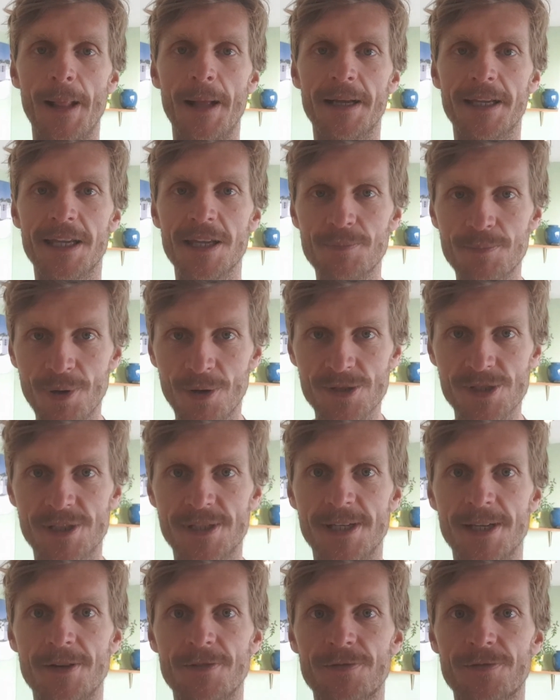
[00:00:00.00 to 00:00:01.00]
keep
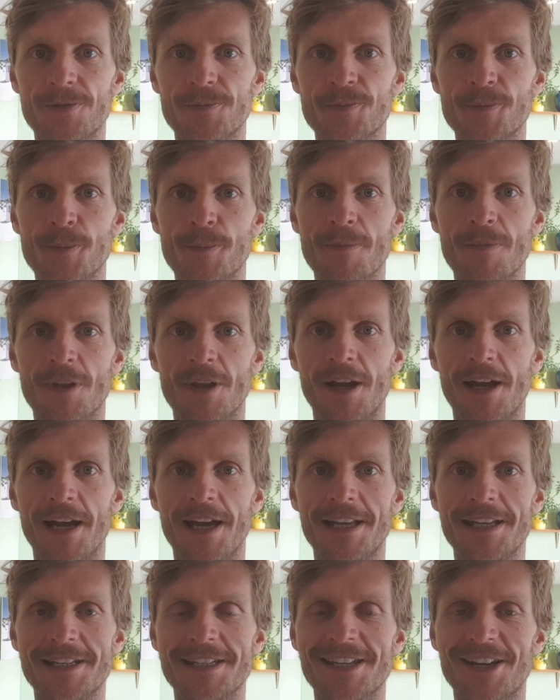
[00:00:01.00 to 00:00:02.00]
positive,
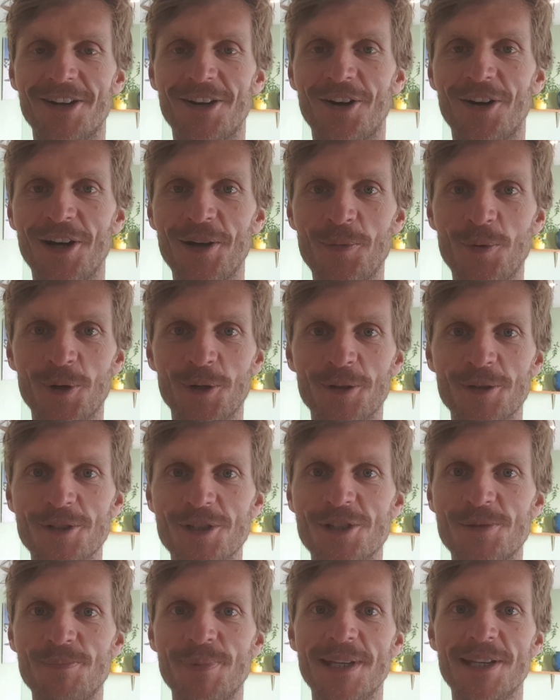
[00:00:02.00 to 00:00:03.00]
and I will
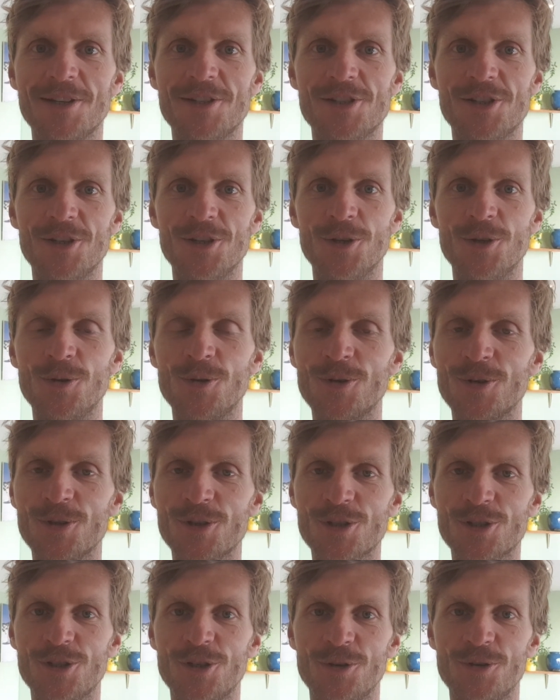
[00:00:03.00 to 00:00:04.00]
speak to you
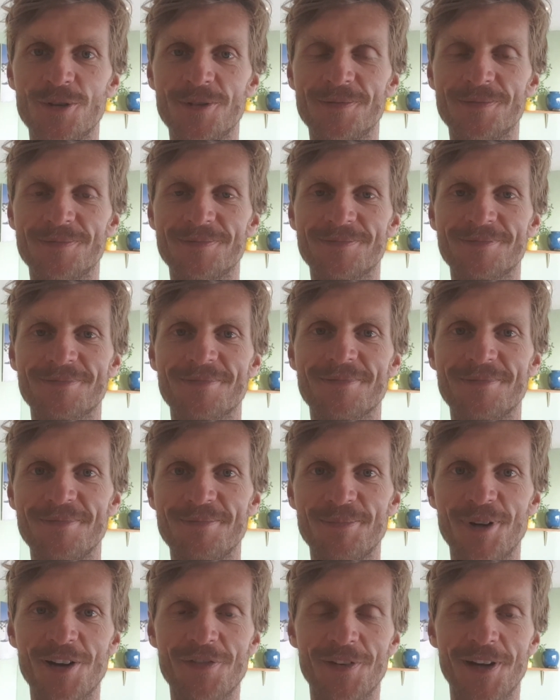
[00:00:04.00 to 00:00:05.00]
soon.
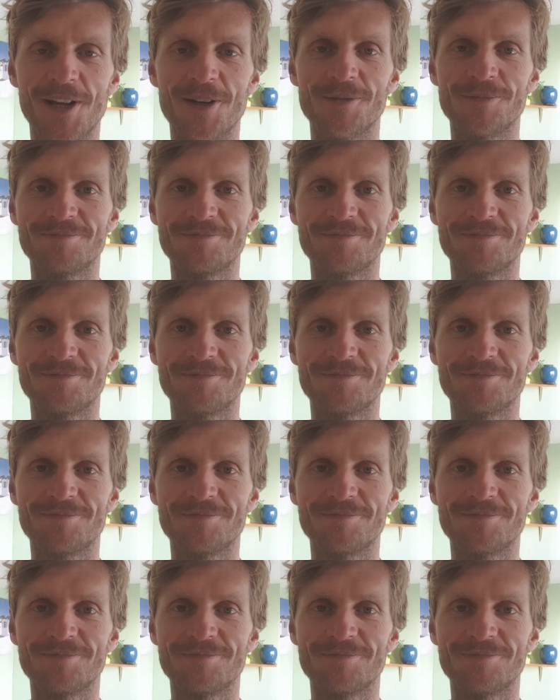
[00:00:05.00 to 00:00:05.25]
Bye for now.